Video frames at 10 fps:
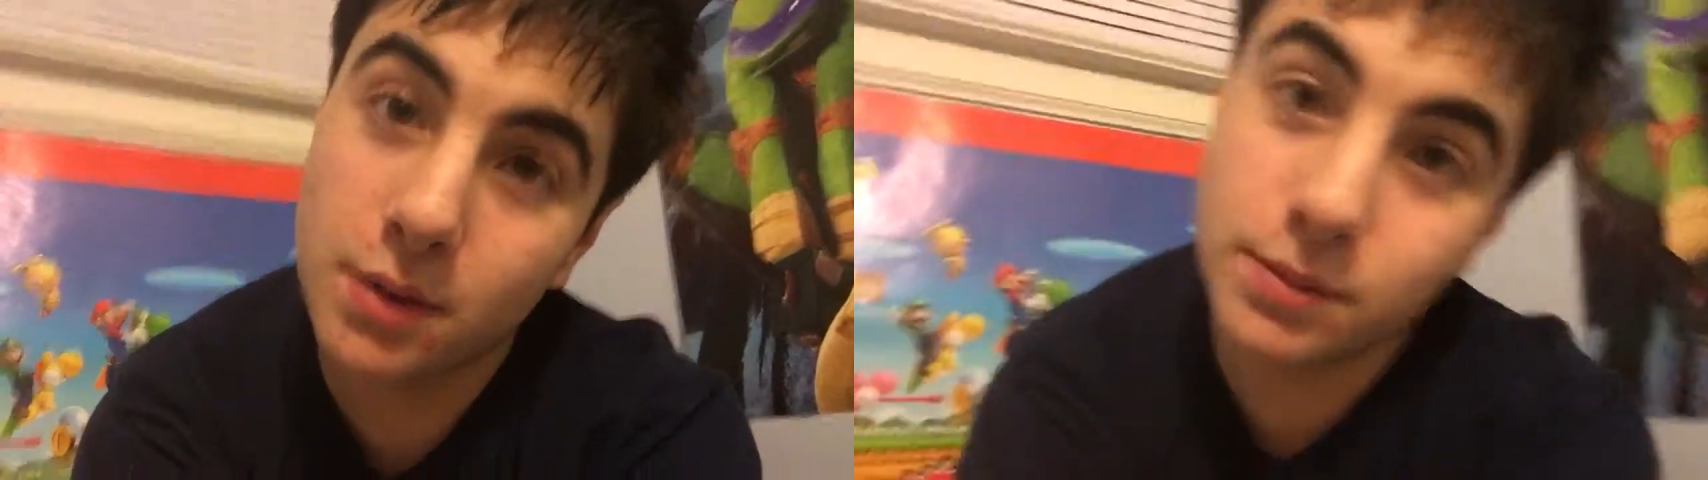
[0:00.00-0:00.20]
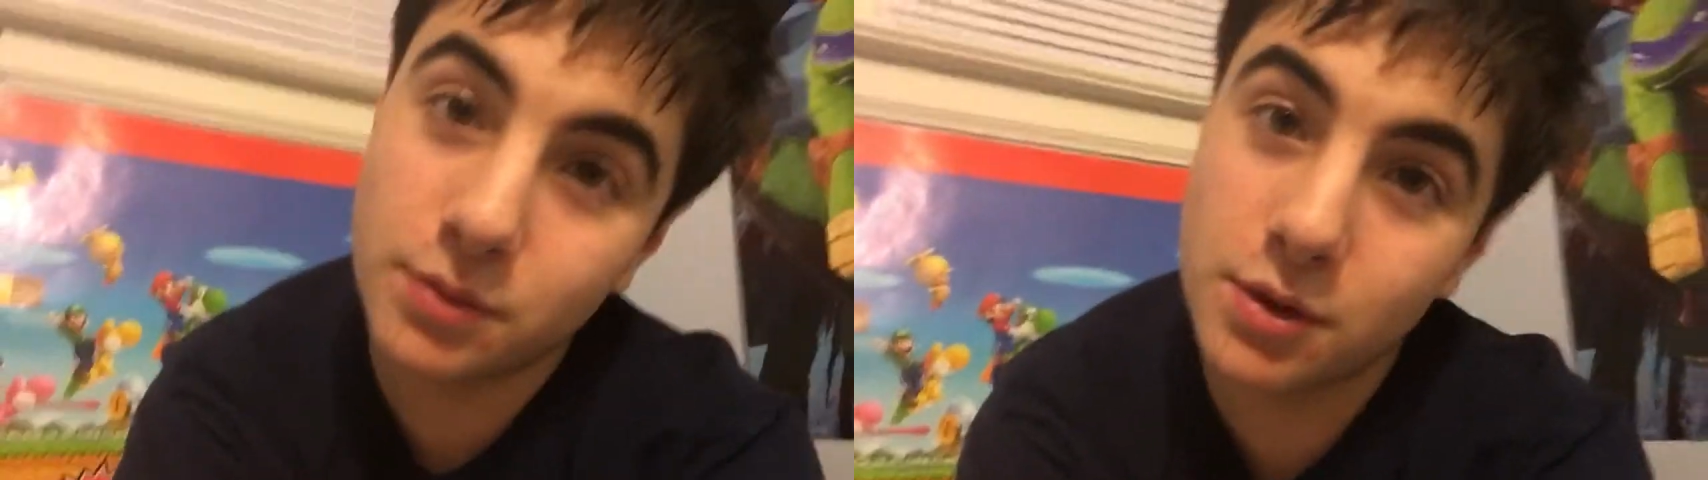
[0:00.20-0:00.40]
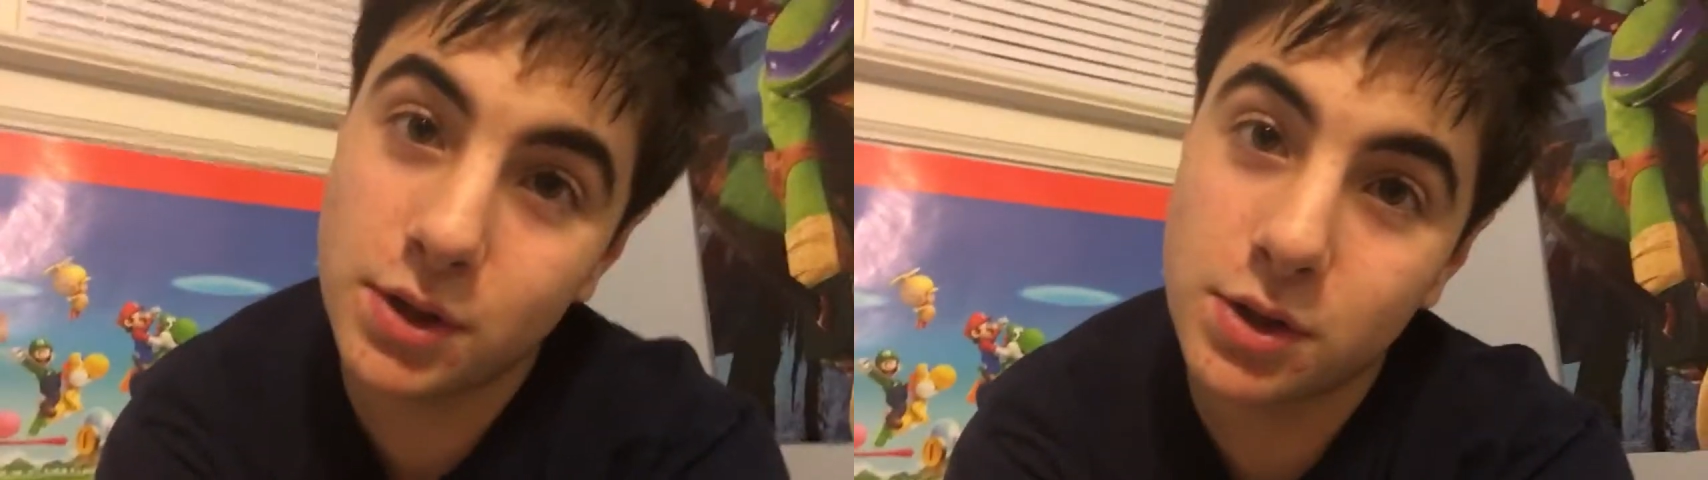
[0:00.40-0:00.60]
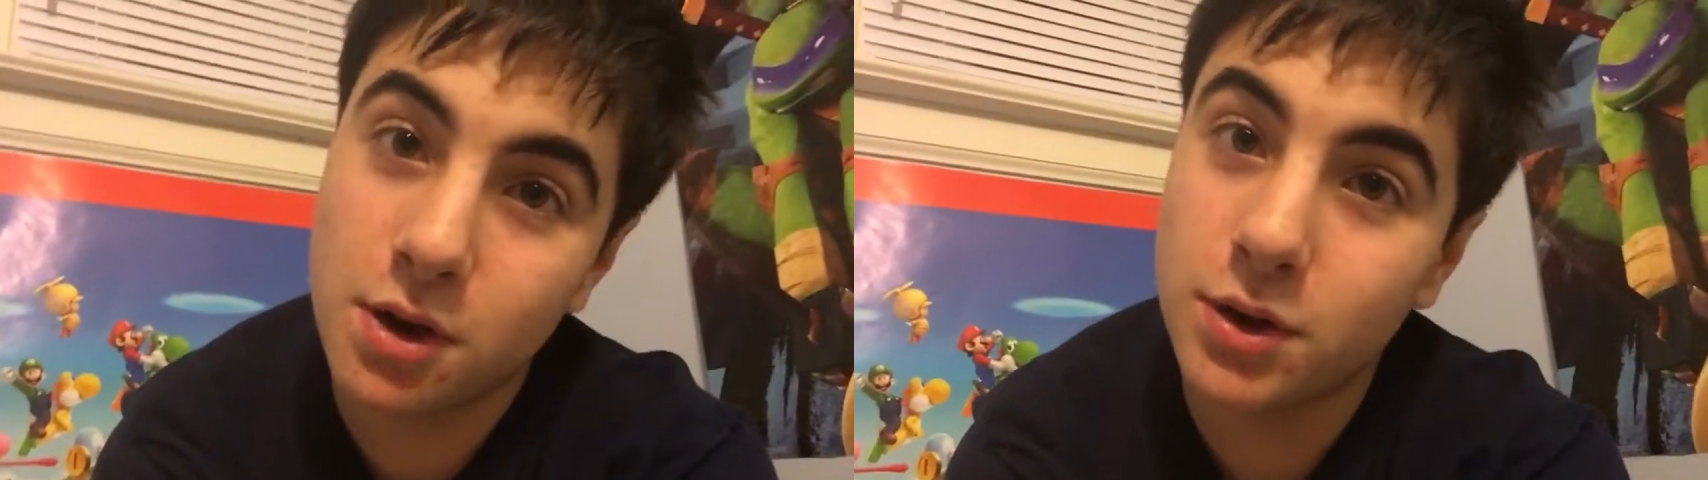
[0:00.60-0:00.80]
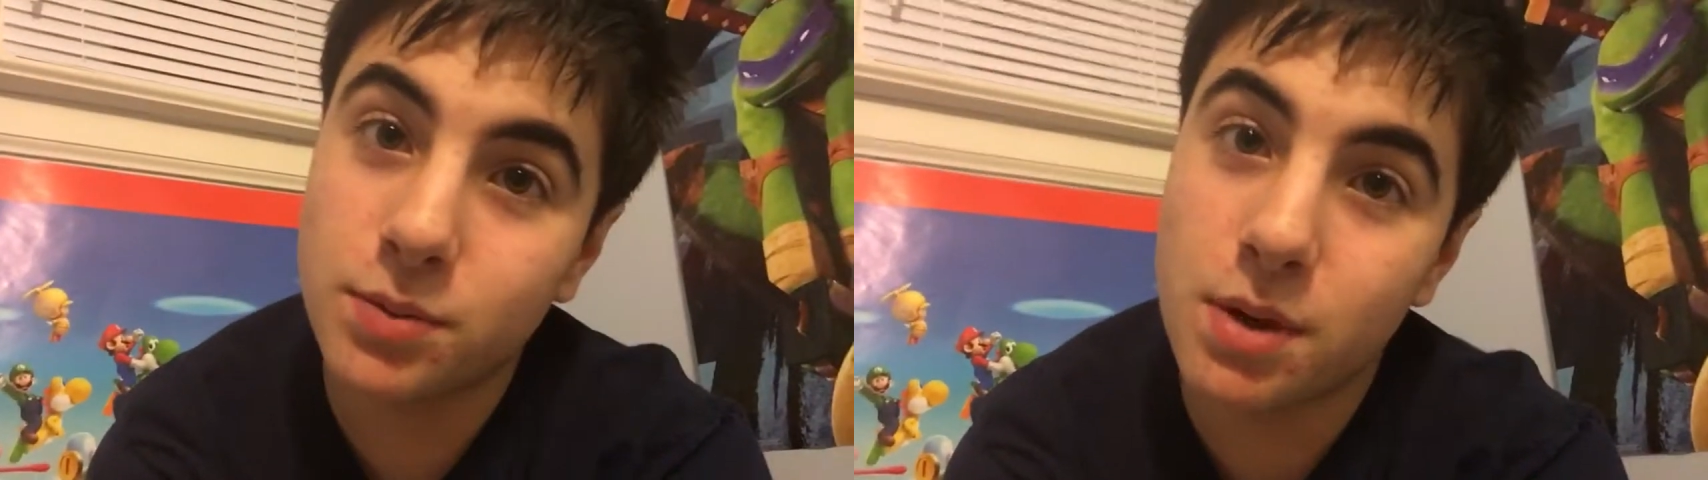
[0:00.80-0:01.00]
I'm really
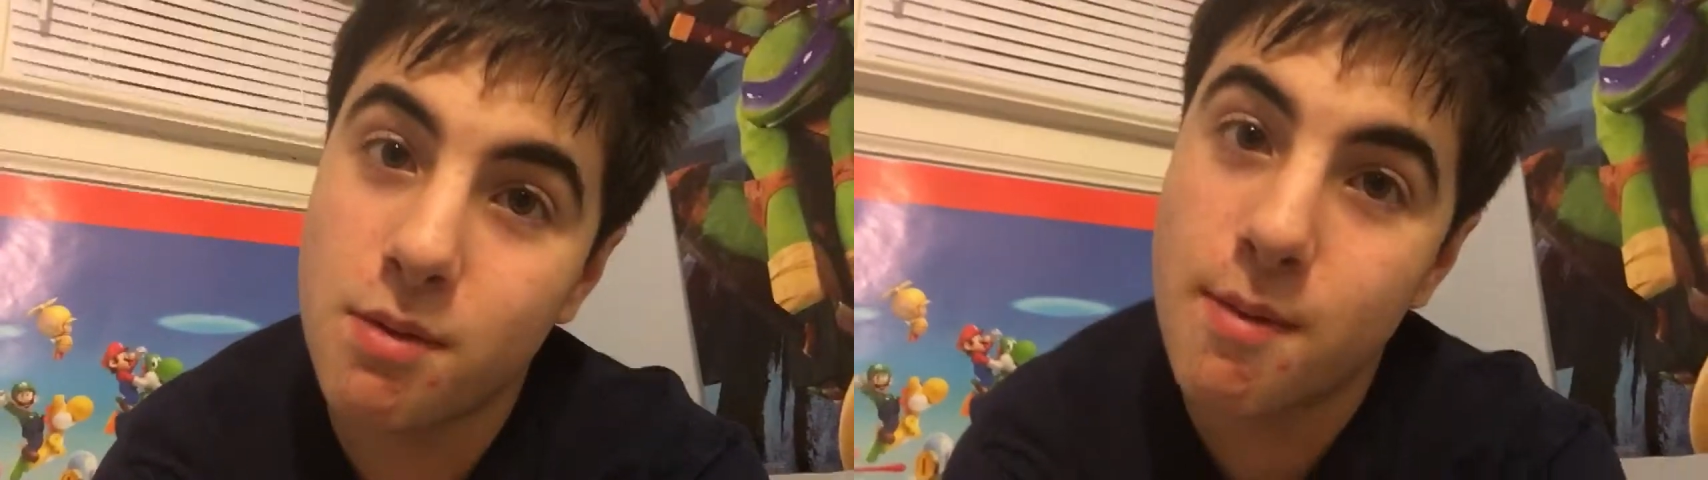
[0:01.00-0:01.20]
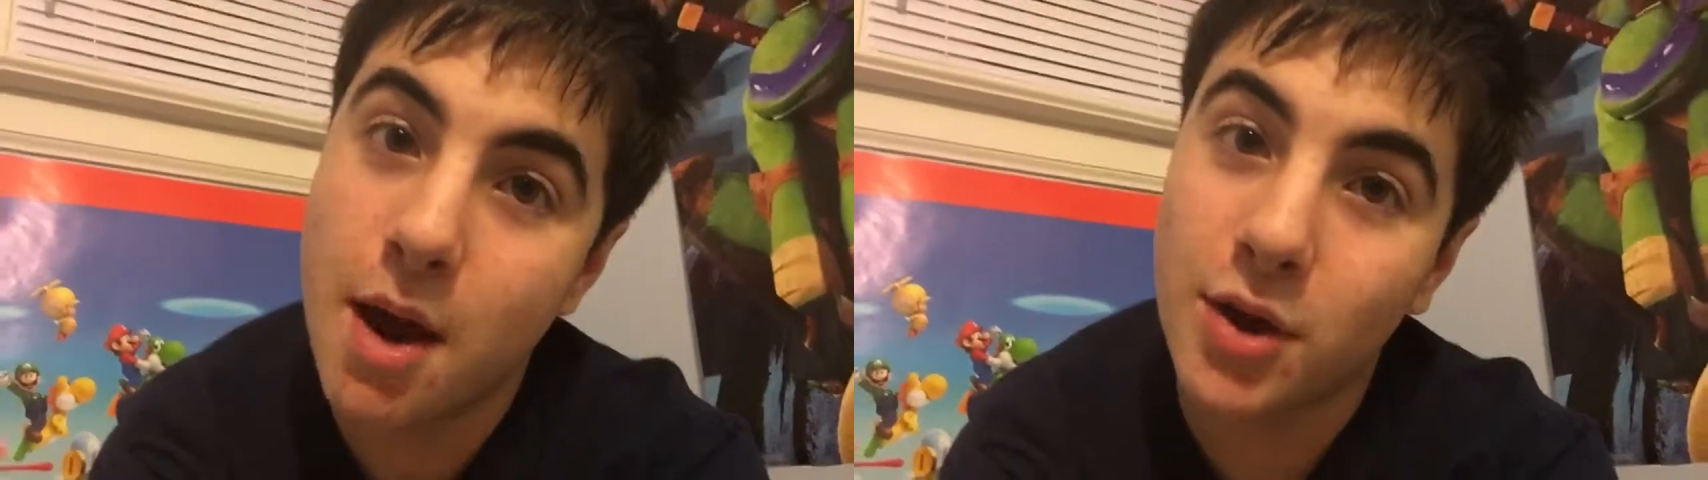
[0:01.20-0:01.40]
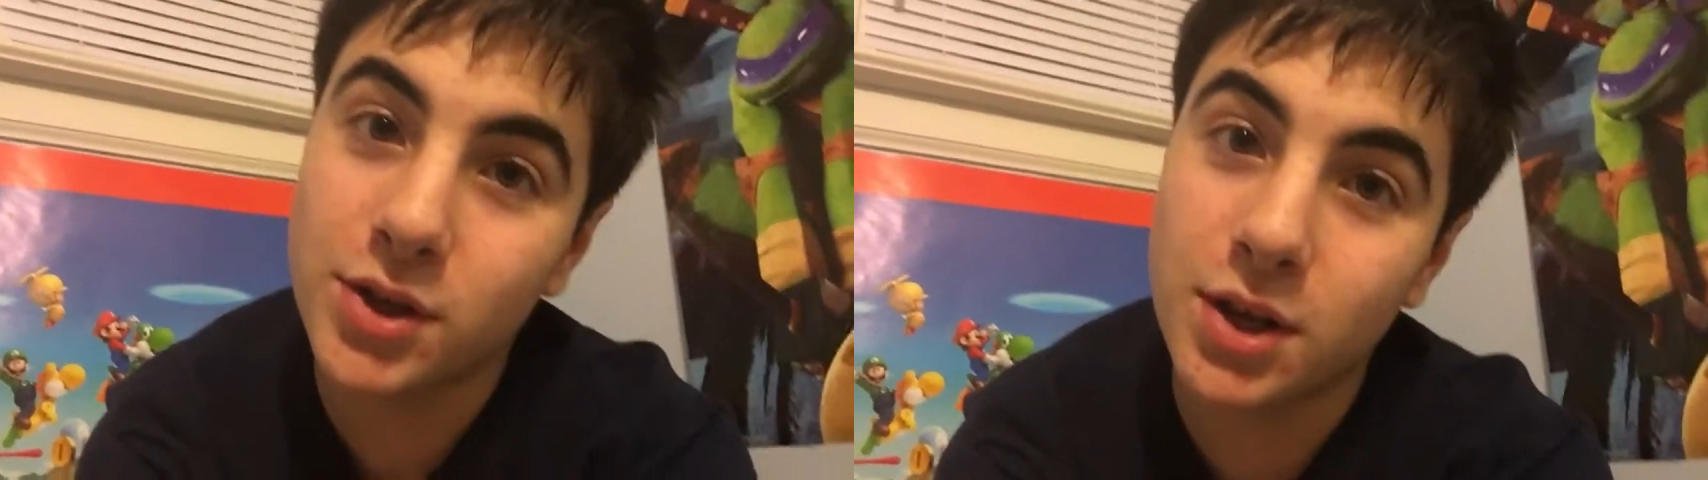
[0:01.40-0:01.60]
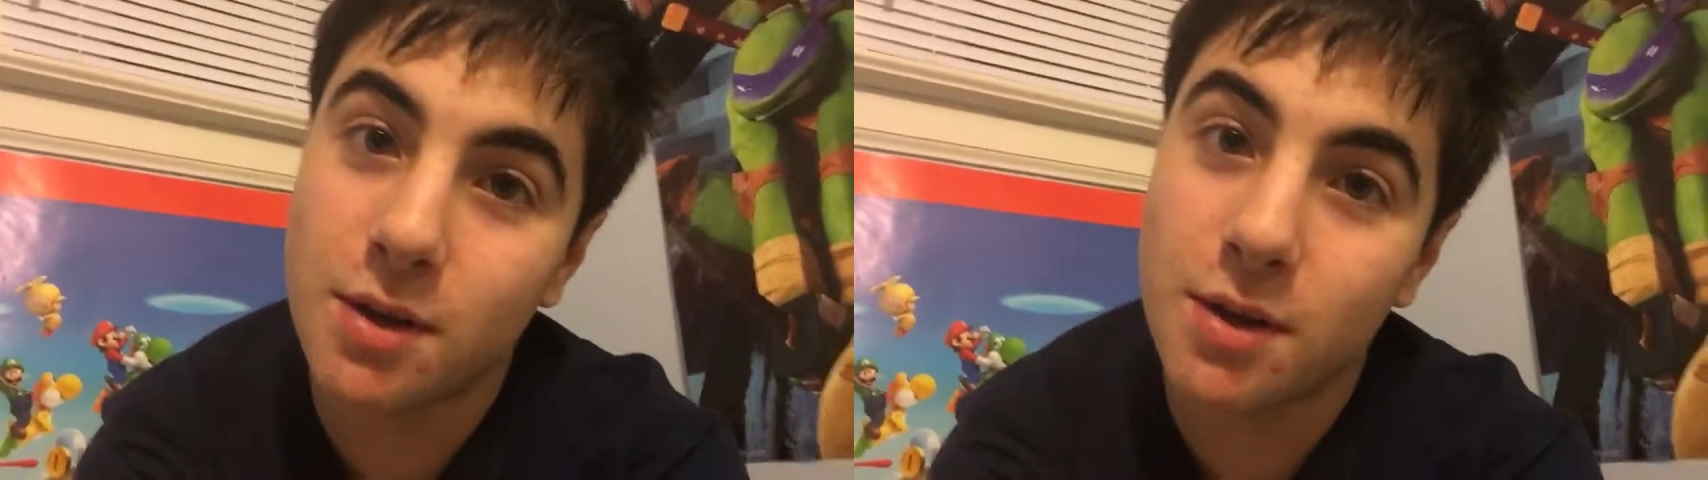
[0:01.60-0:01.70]
sorry. This is probably embarrassing.